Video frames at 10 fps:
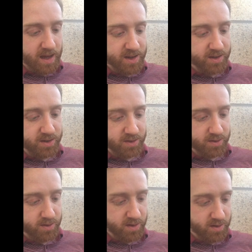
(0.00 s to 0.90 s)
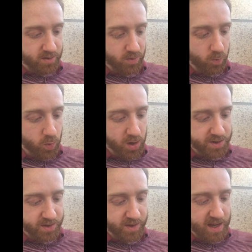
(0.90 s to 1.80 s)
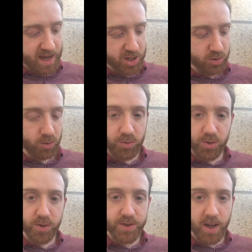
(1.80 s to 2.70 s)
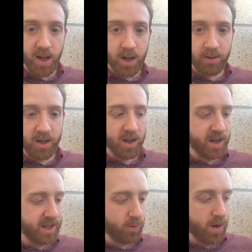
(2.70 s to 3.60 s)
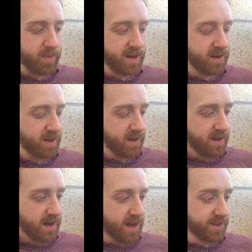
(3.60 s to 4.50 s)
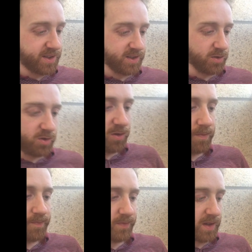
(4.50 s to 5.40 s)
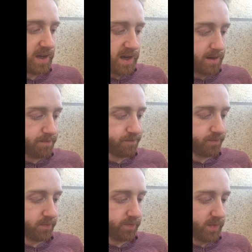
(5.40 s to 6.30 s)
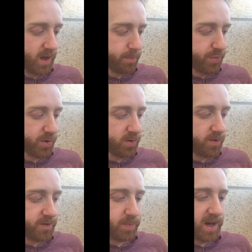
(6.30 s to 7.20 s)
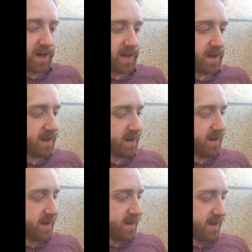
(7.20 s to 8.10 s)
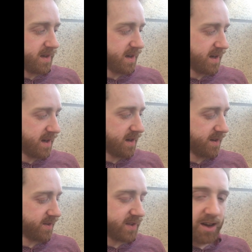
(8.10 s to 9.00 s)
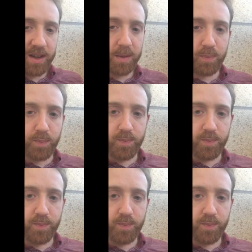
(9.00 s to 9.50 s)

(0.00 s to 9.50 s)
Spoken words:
and what the actual rules are regarding women, and this is all approved by the Saudi